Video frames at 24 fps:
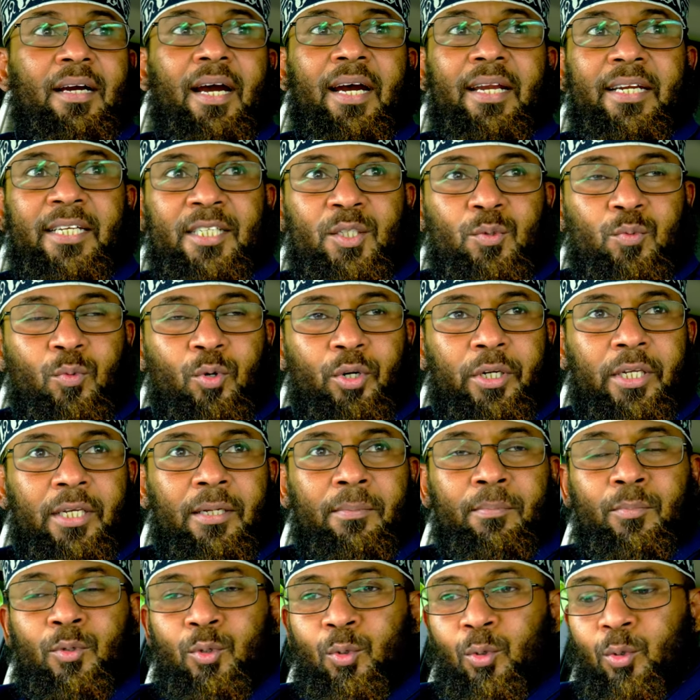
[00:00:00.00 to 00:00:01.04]
and he's warning
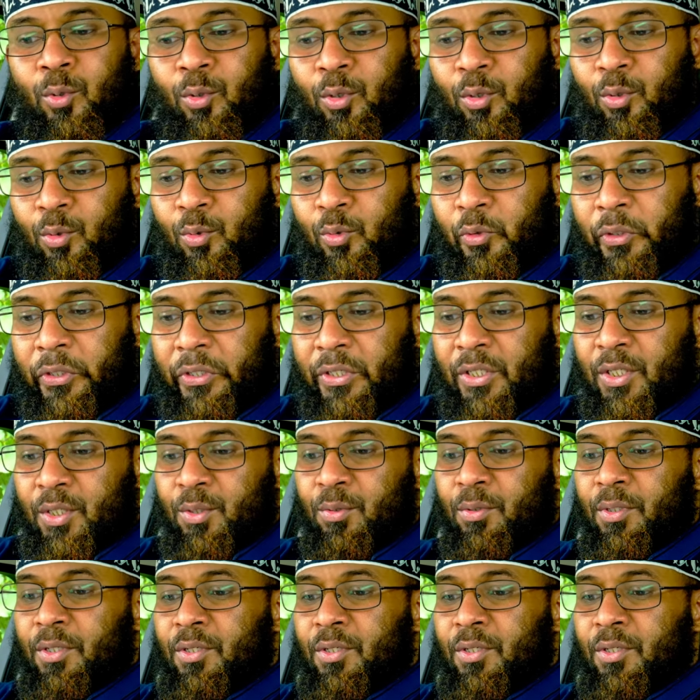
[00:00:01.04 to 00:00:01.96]
him, don't do this to